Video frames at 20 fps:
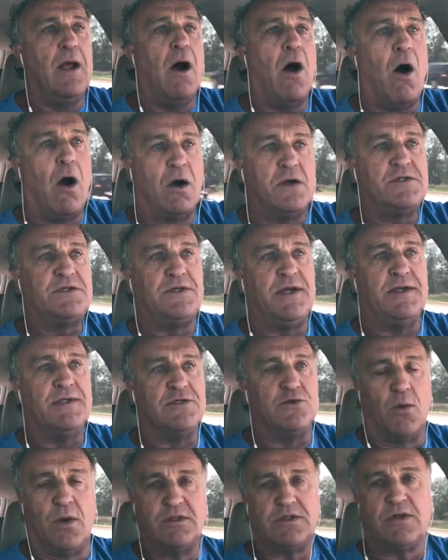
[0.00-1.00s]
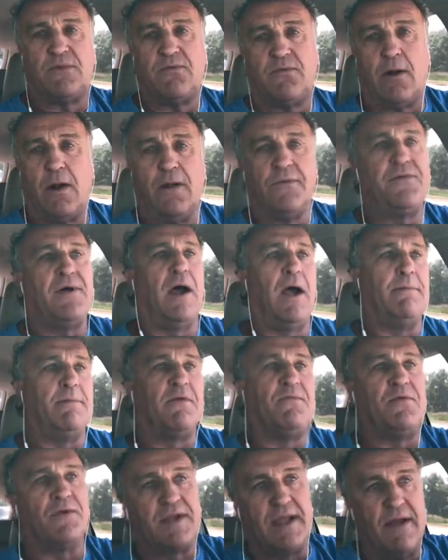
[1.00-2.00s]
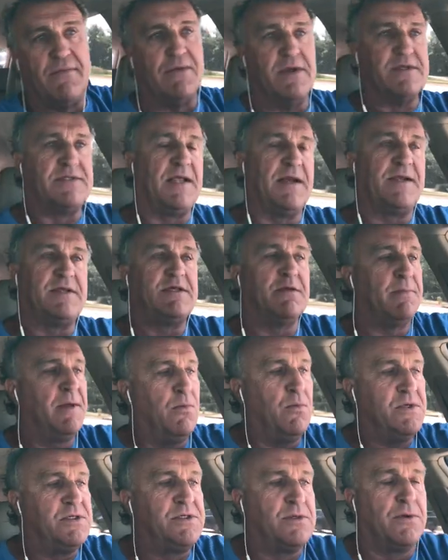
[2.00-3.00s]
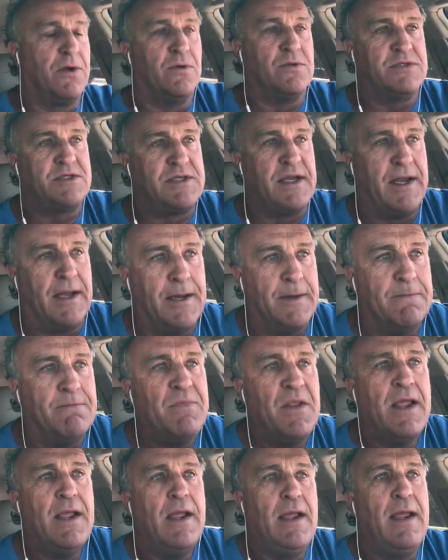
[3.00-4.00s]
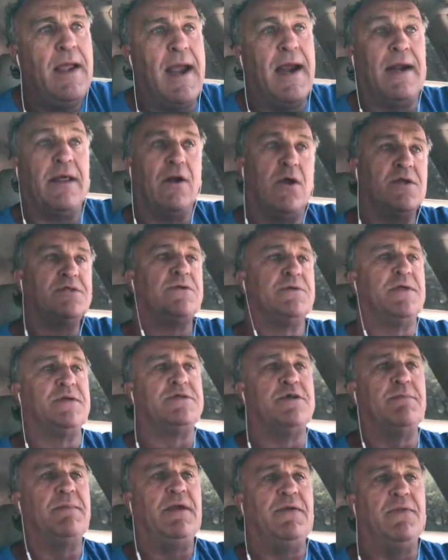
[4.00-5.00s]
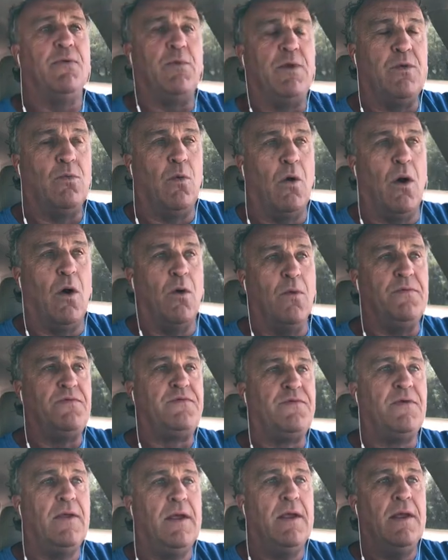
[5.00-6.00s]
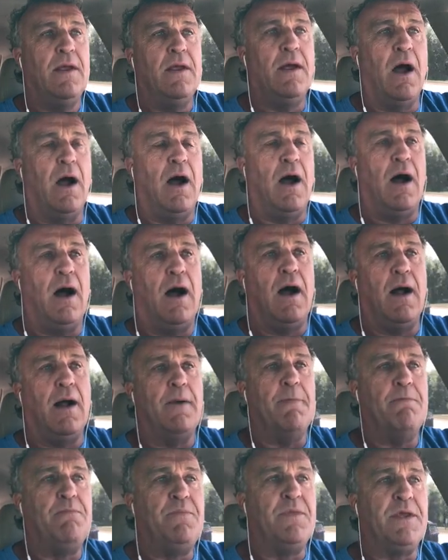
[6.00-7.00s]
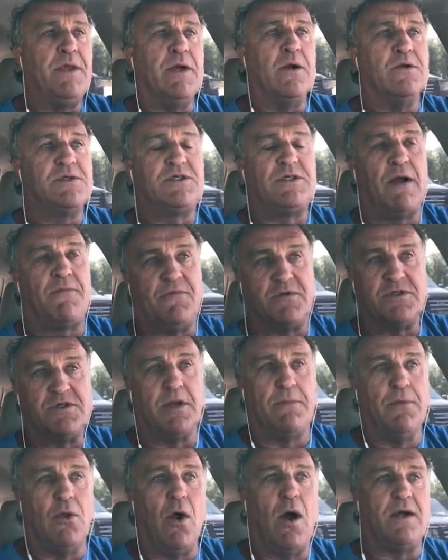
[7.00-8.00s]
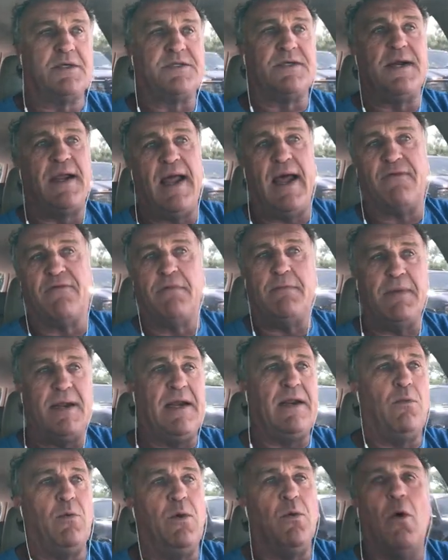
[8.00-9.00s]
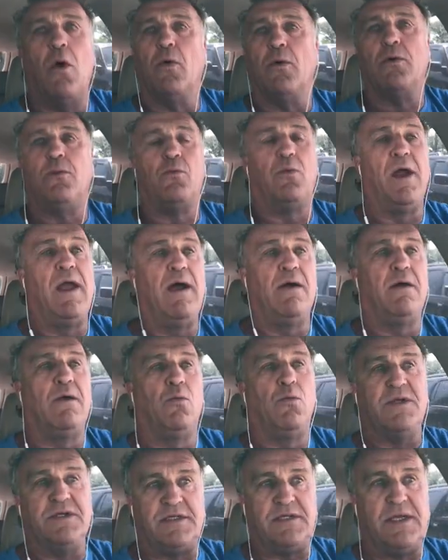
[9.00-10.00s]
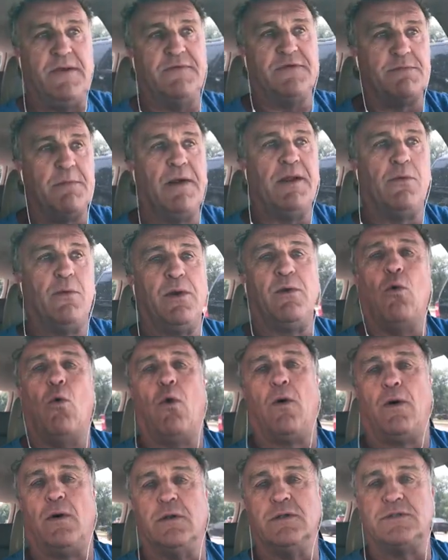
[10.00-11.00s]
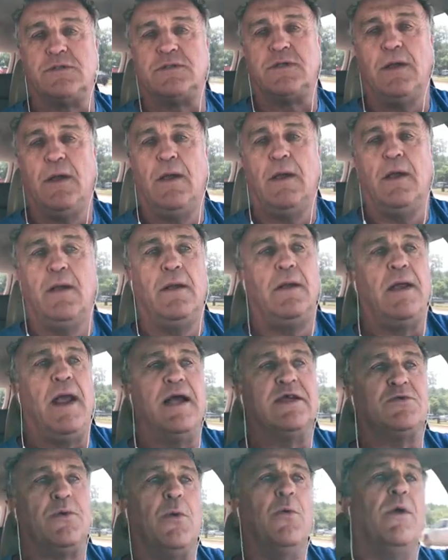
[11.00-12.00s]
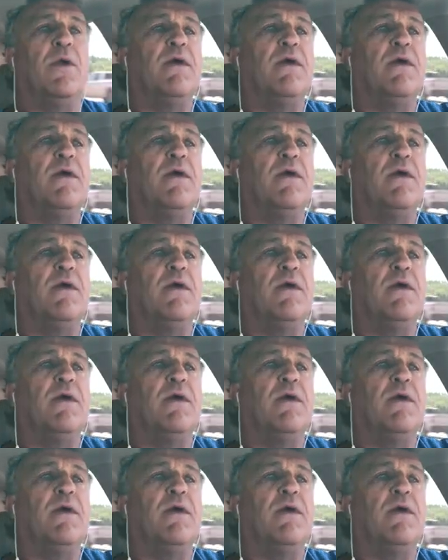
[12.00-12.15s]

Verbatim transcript: our sins once and for all time are forgiven us. That doesn't mean we still don't sin, and it also doesn't mean that we won't, uh, you know, suffer some loss in heaven, meaning we won't ha- receive as many rewards as we would